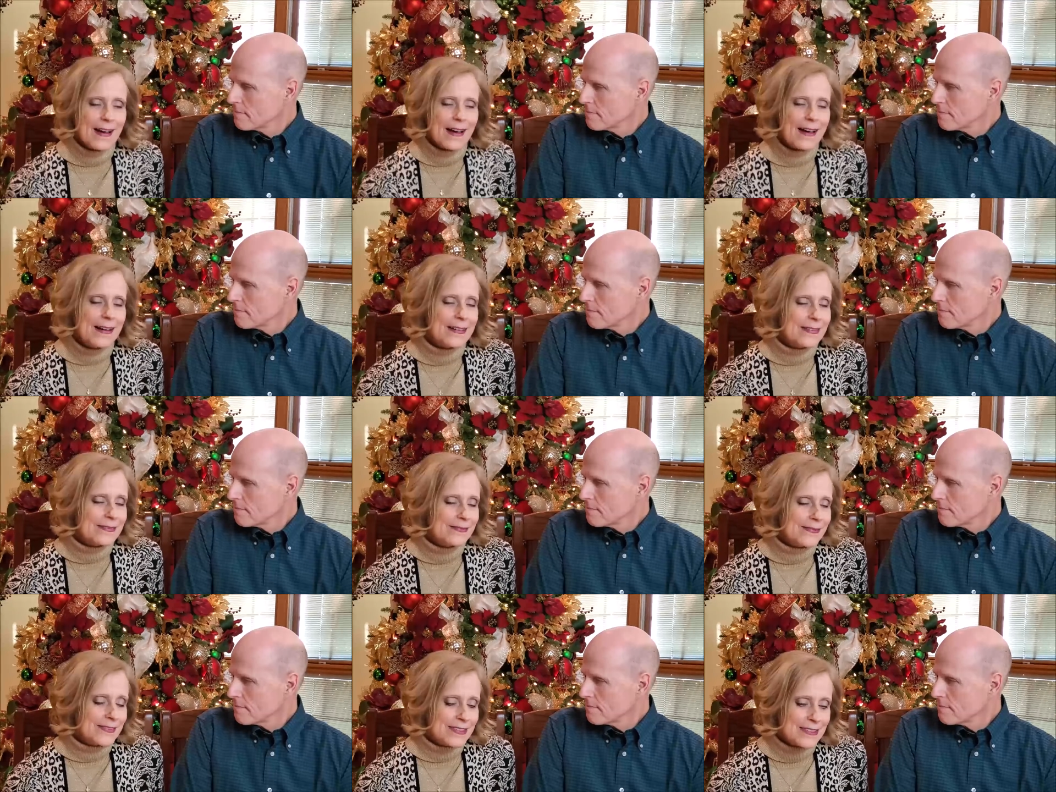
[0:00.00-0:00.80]
Speaker 1: uh,
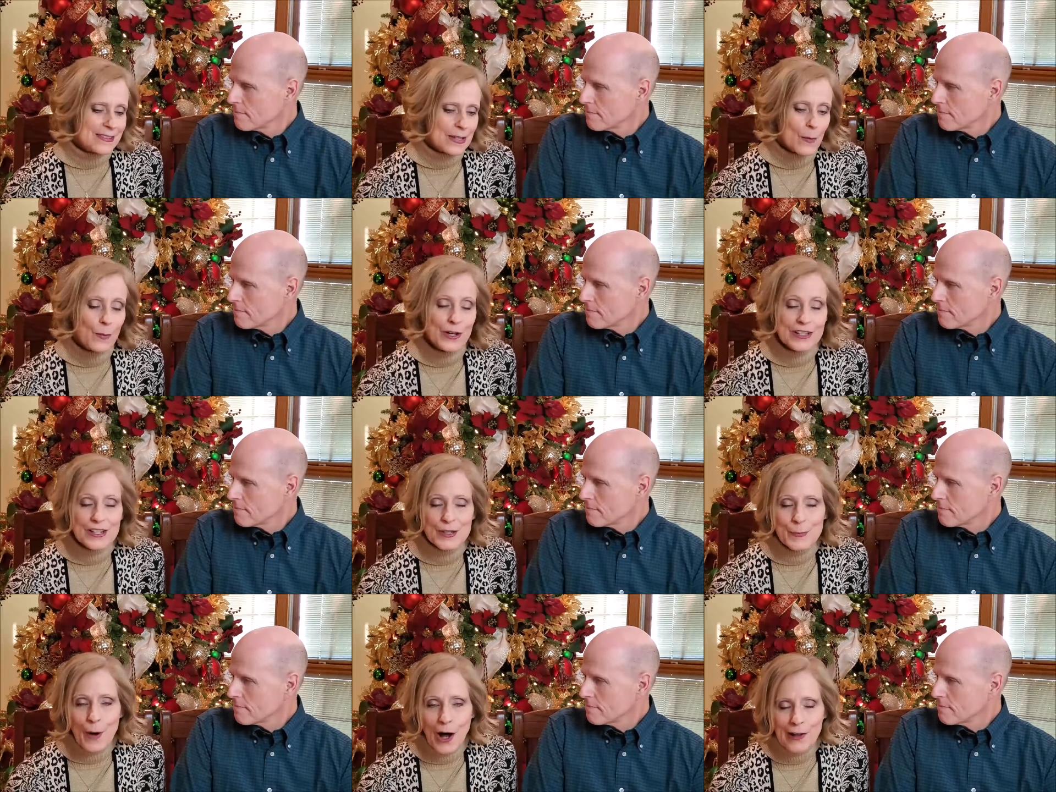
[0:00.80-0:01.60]
somewhat
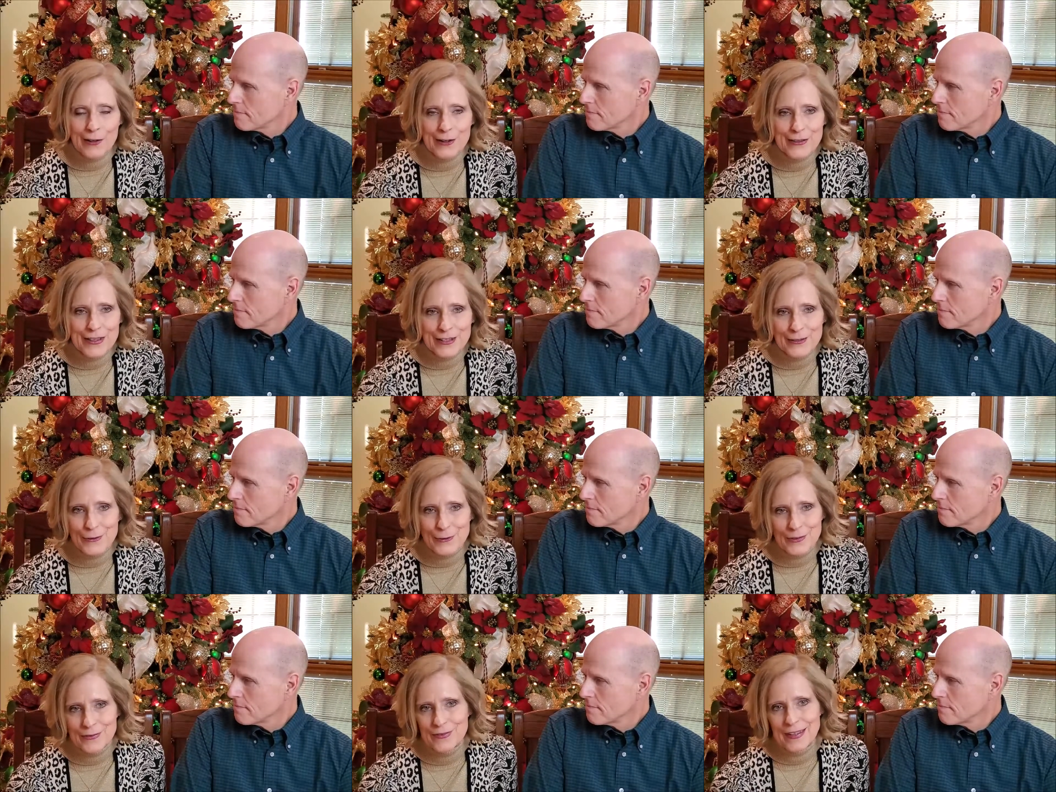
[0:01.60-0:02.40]
smaller
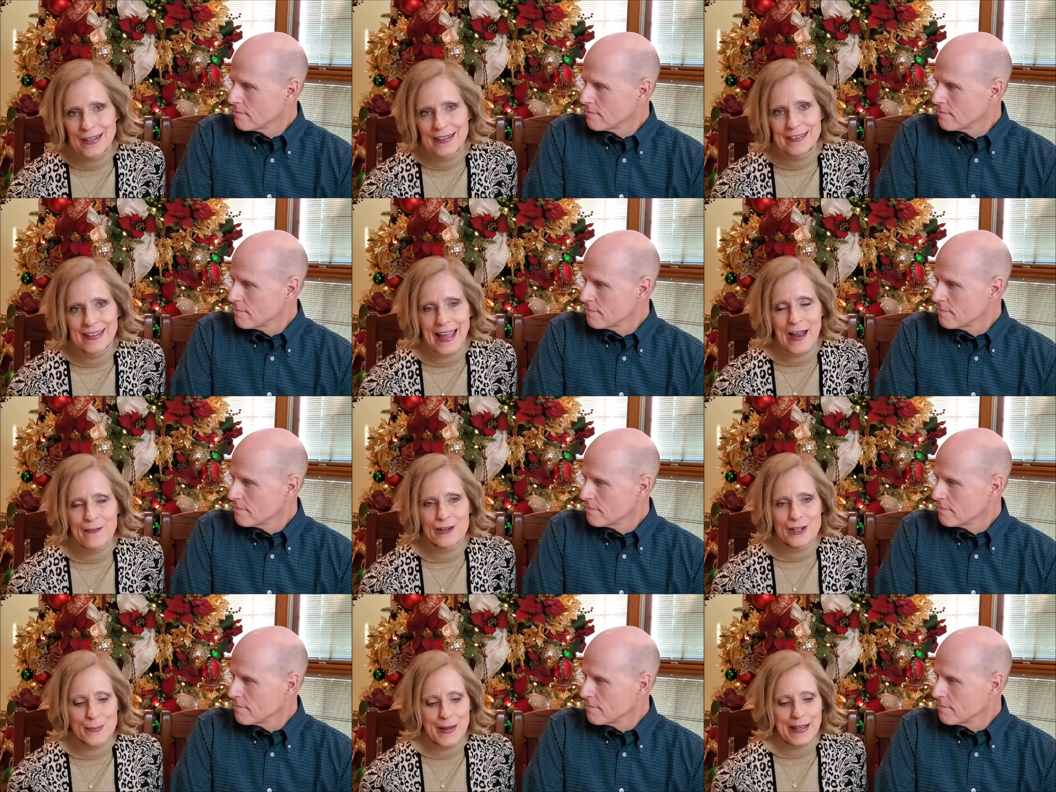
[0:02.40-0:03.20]
than than the
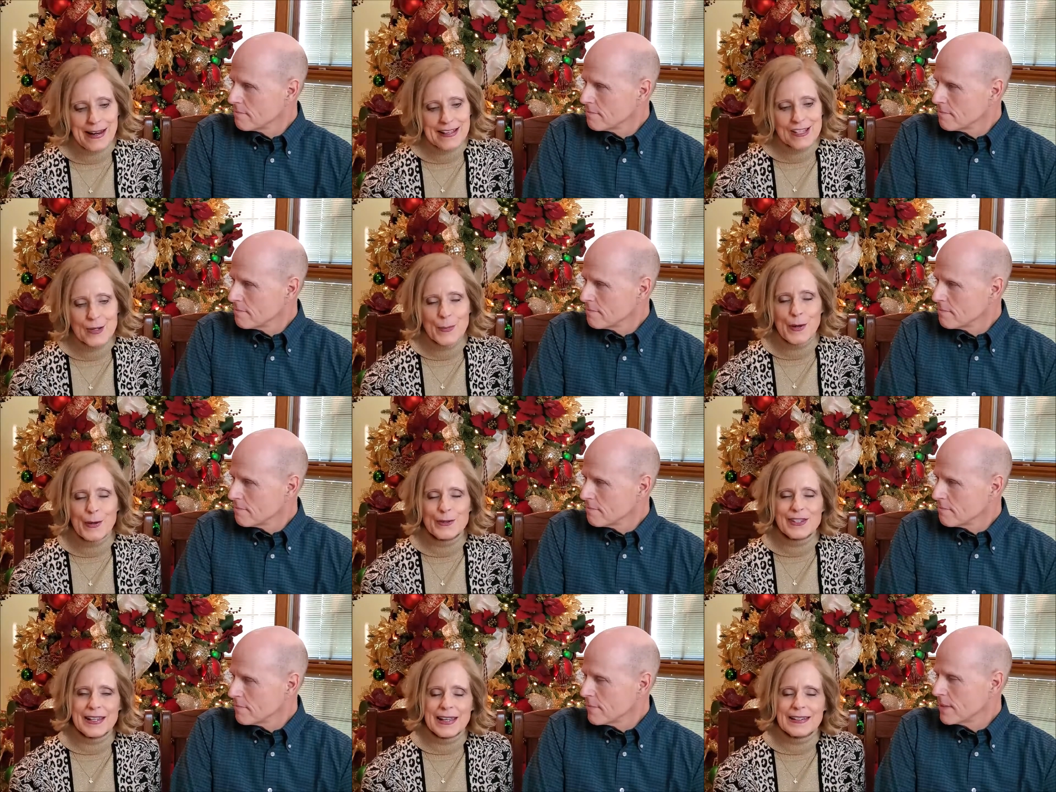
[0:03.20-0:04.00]
average man, I
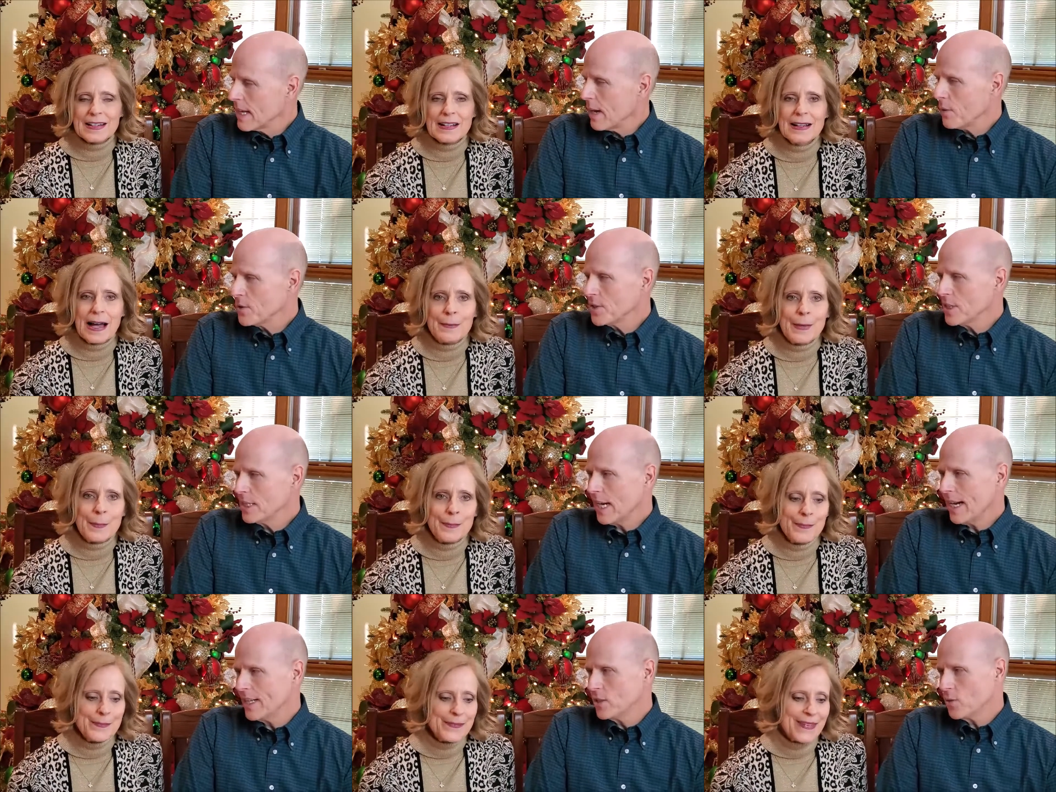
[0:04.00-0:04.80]
suppose. He had to that climb was a up.
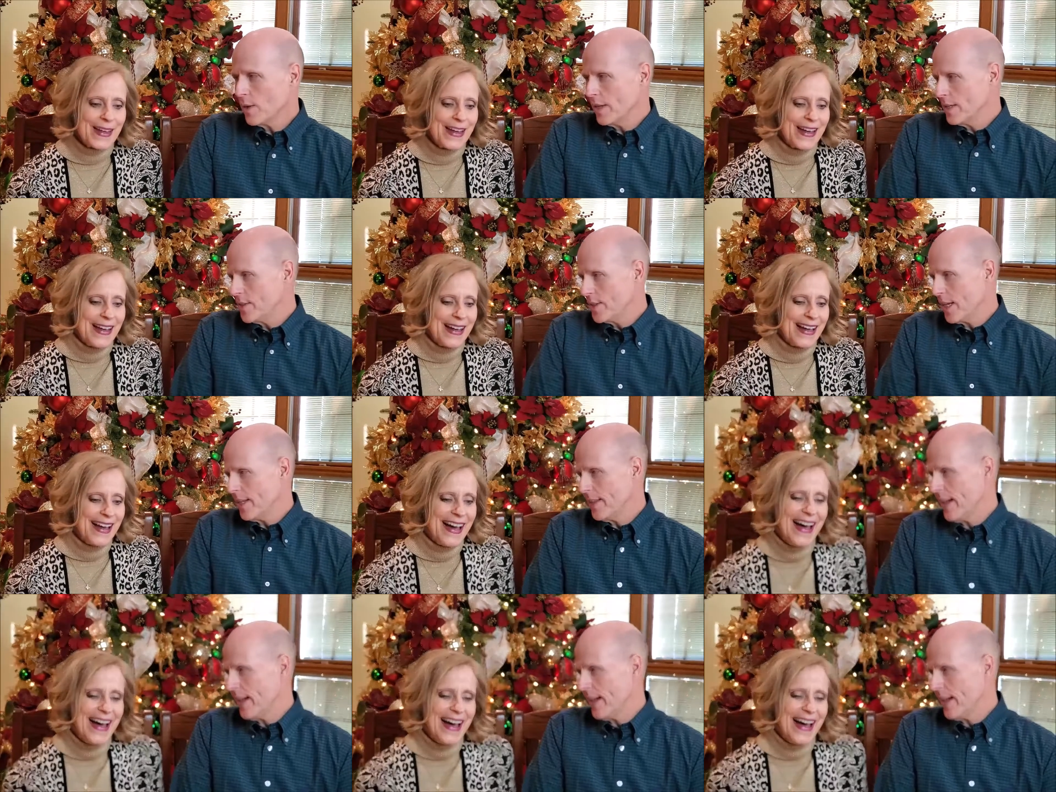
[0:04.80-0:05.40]
Speaker 2: nice way to say